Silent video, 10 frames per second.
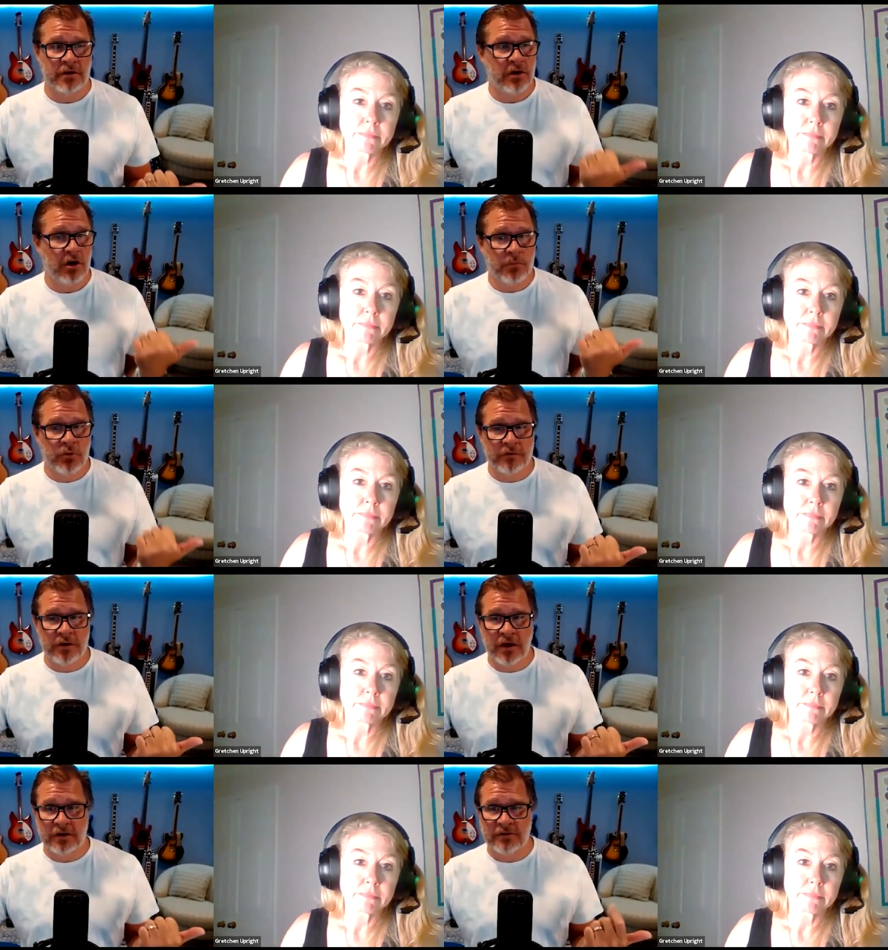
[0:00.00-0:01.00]

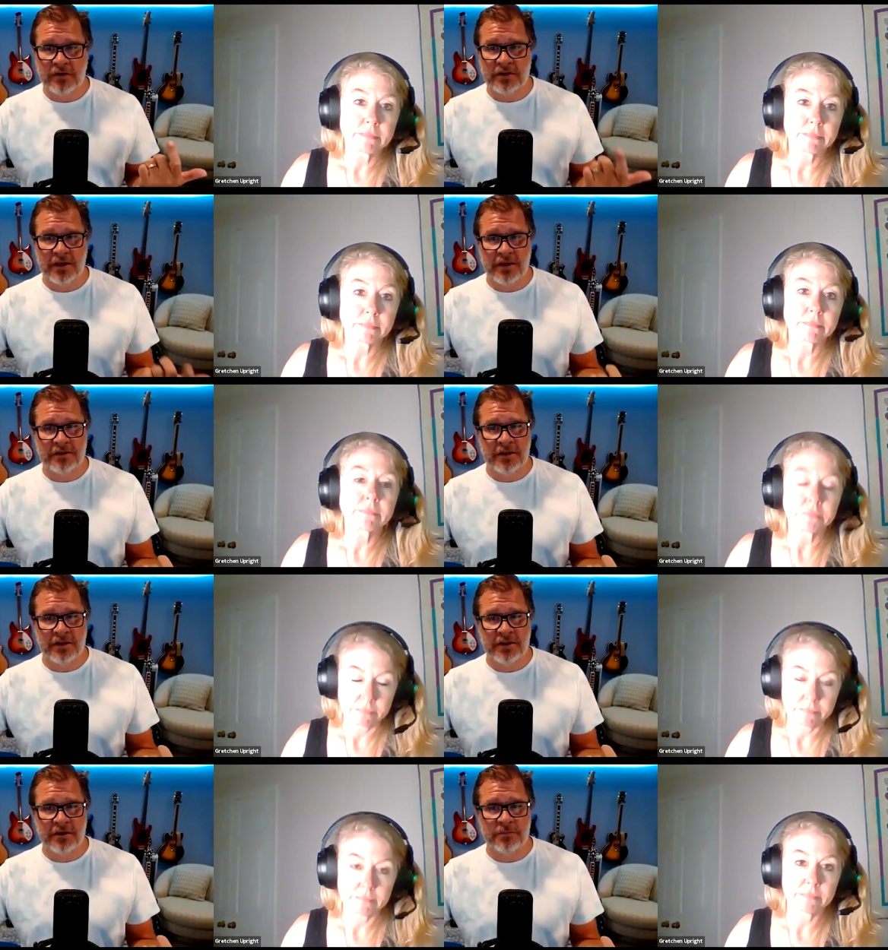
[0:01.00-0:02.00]
Speaker 1: approving content and
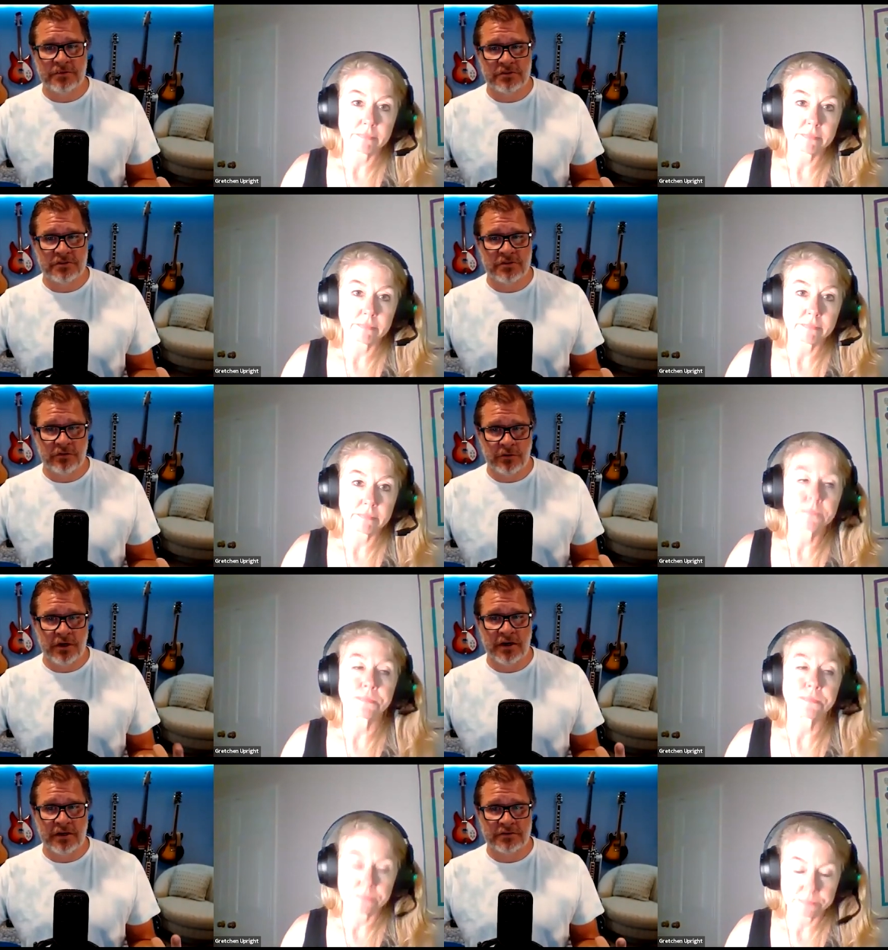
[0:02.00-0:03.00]
getting images to you
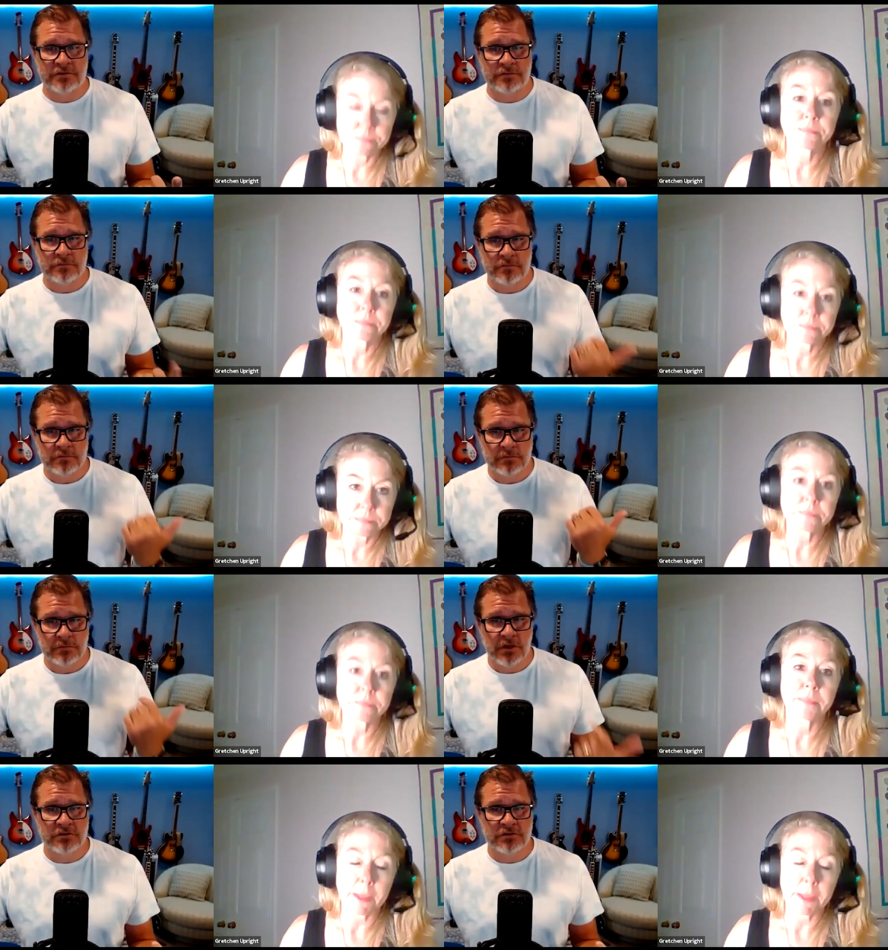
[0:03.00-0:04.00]
guys
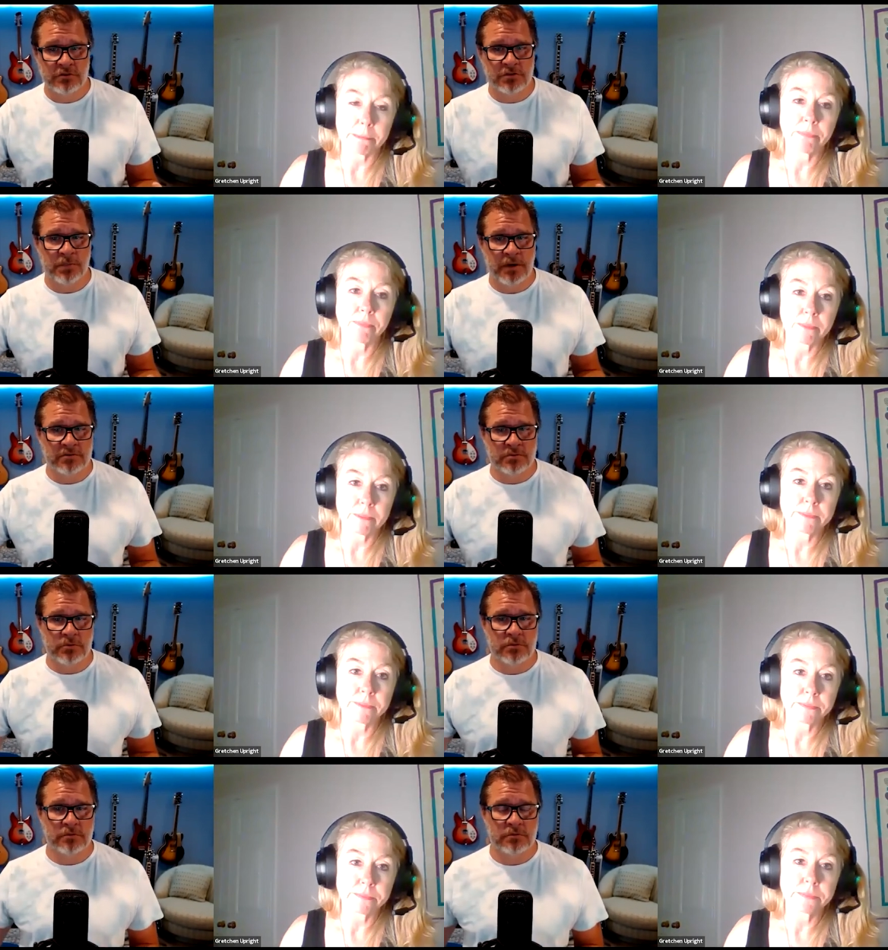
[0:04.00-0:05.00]
as soon as
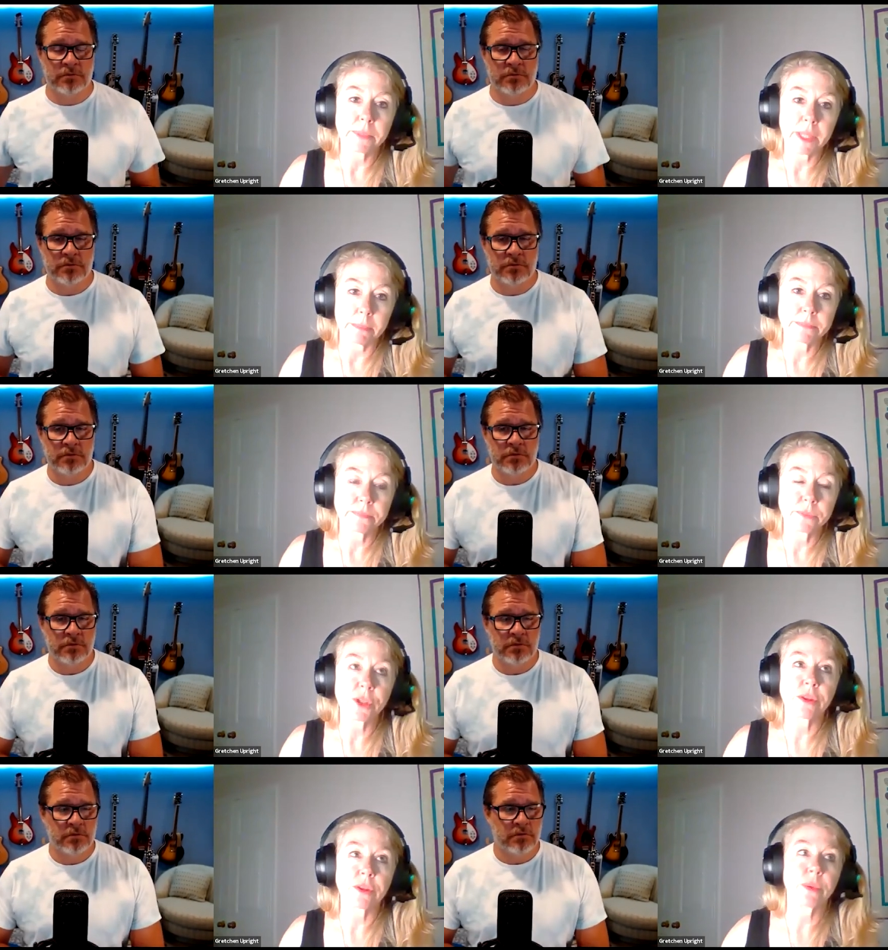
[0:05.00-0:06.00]
possible
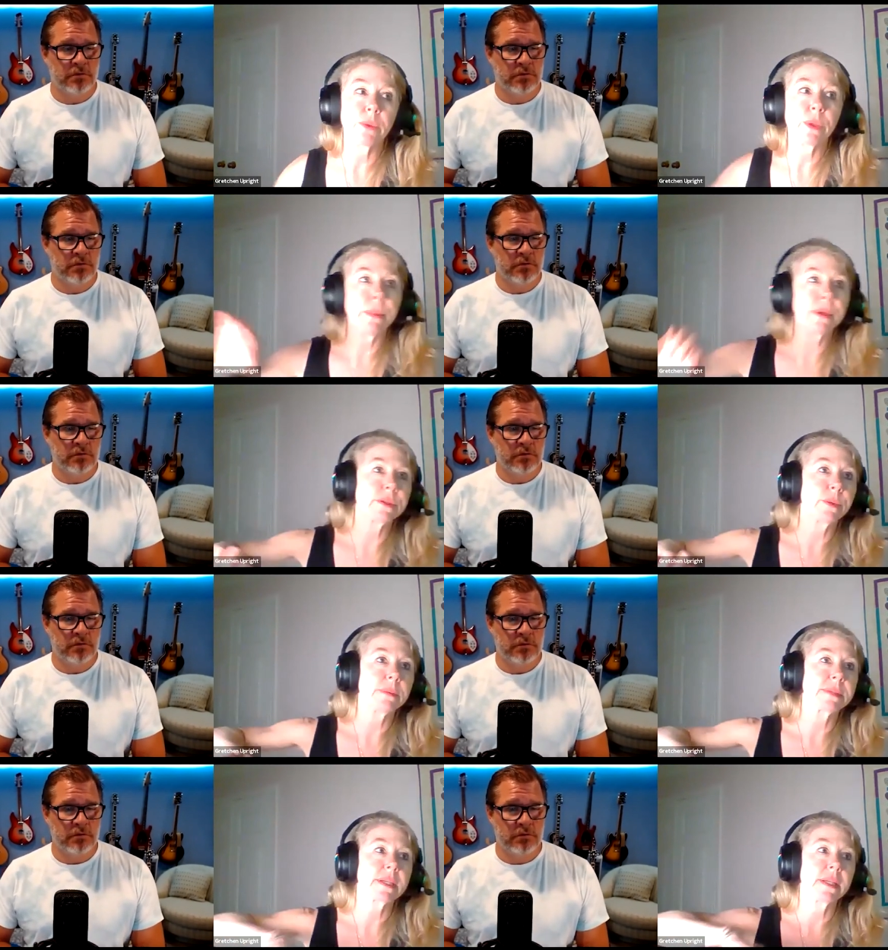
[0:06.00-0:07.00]
Speaker 2: so the way we build a
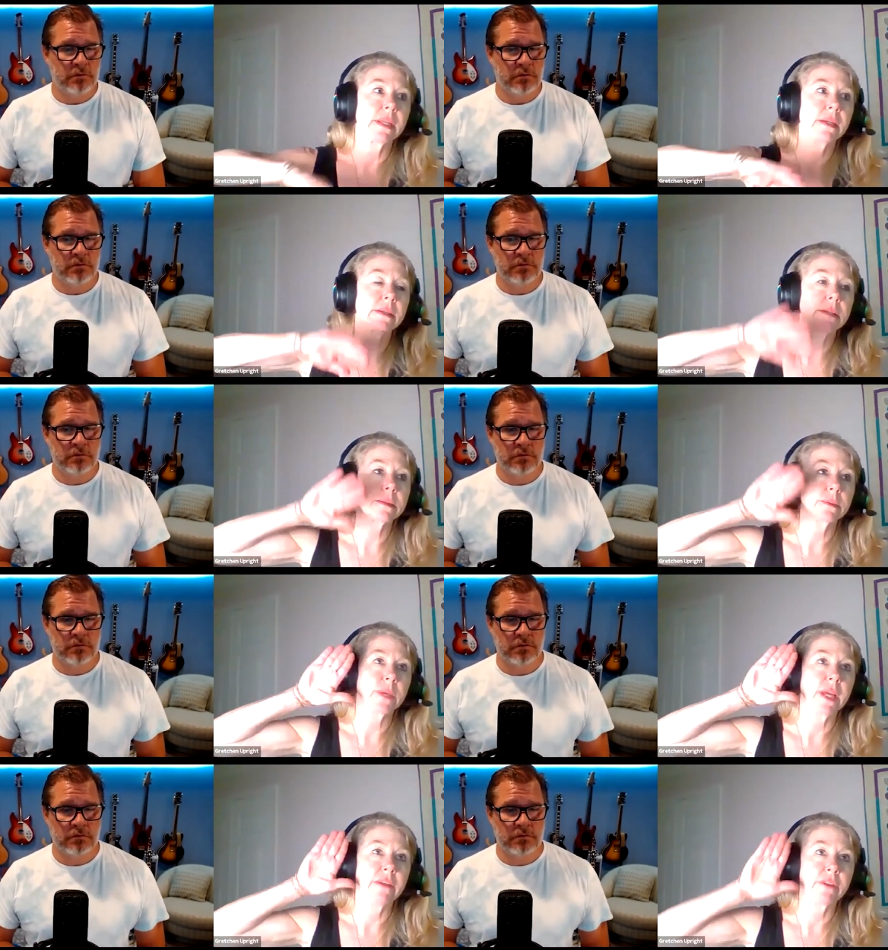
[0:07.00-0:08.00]
website is
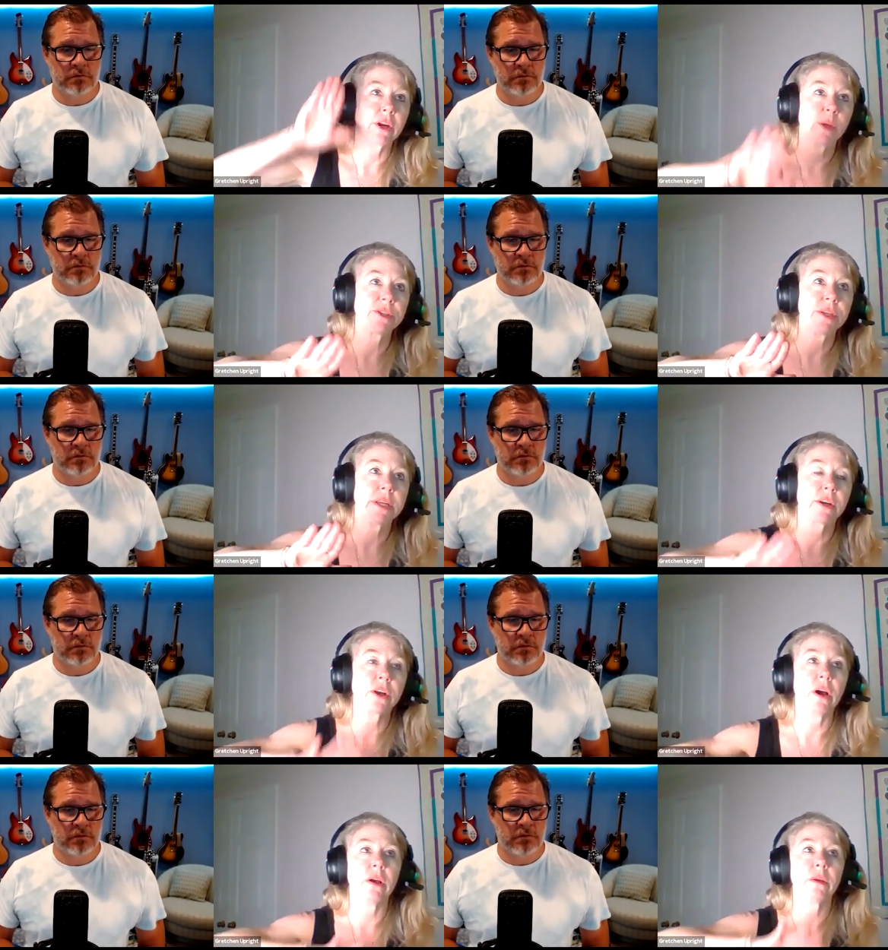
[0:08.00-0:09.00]
we have our questionnaire
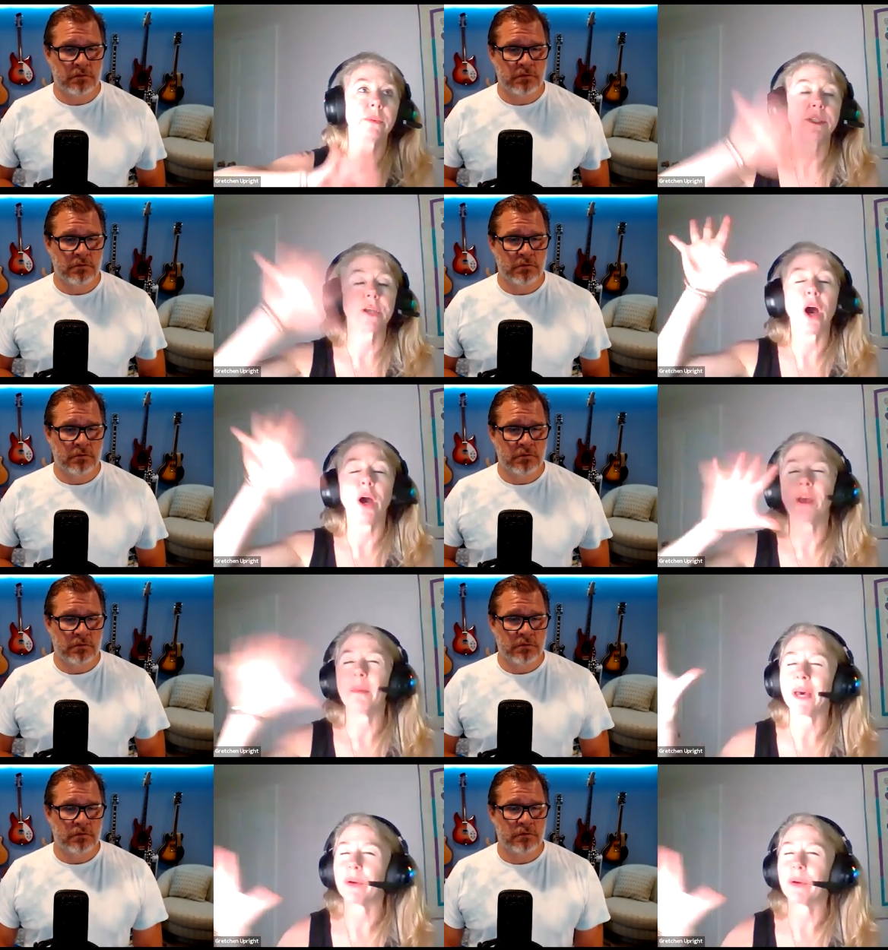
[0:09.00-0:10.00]
call, we talk
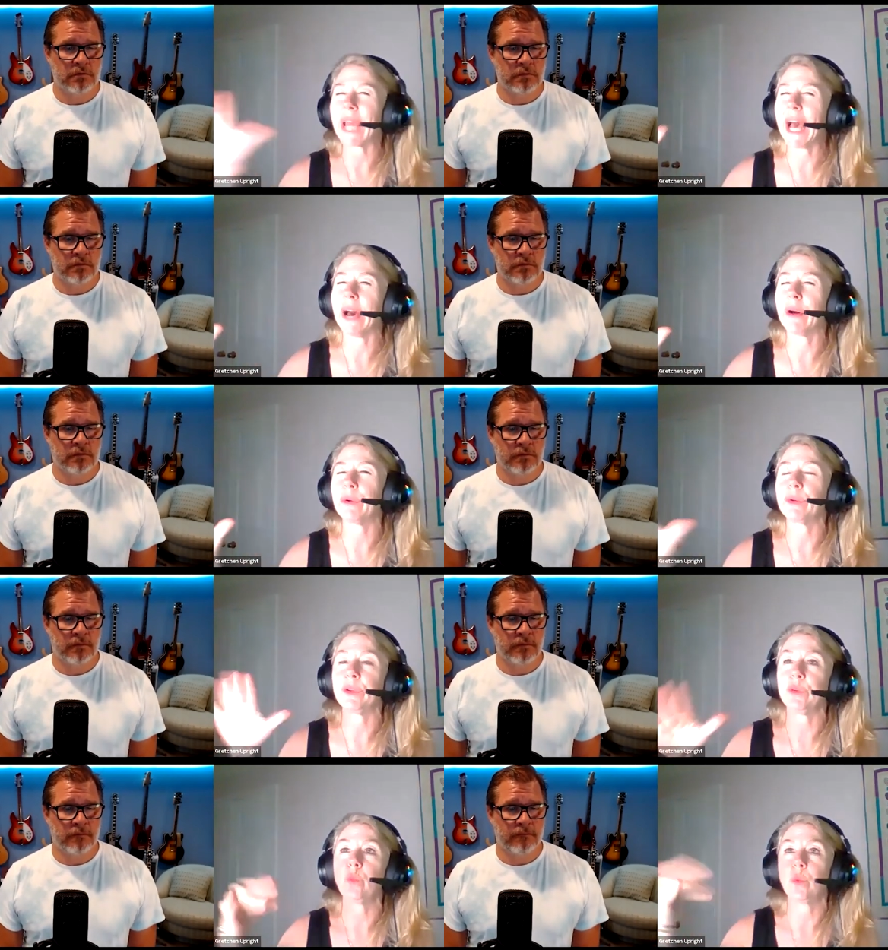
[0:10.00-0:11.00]
about how
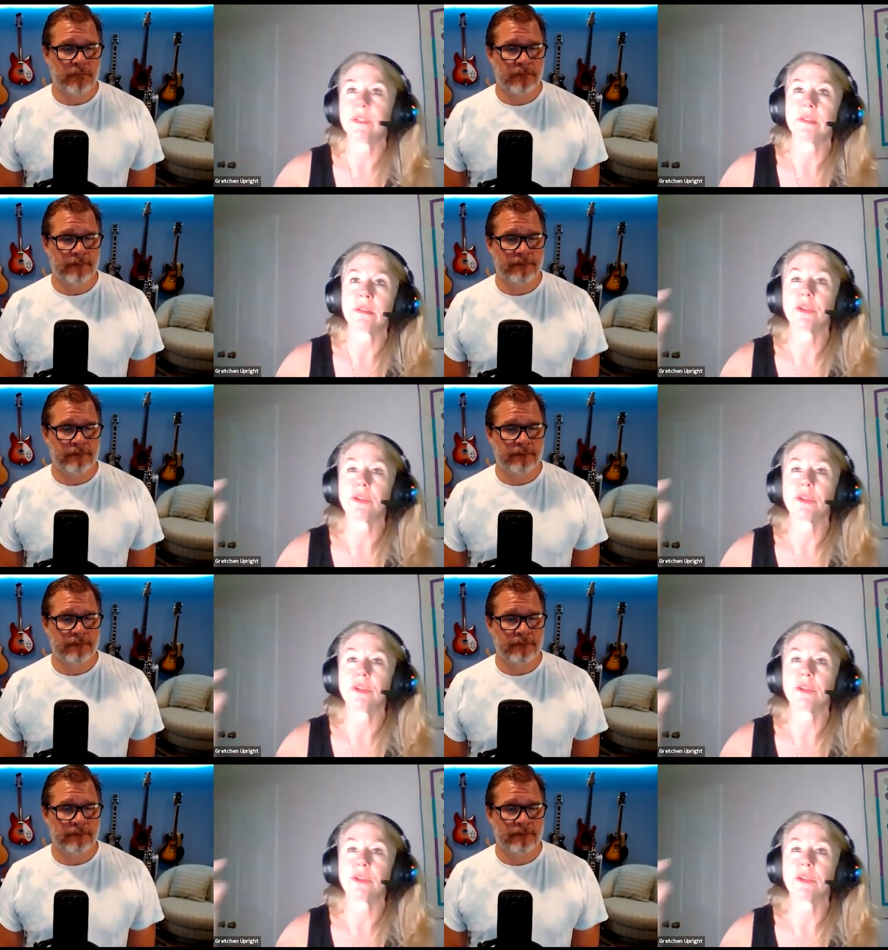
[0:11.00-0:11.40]
you want your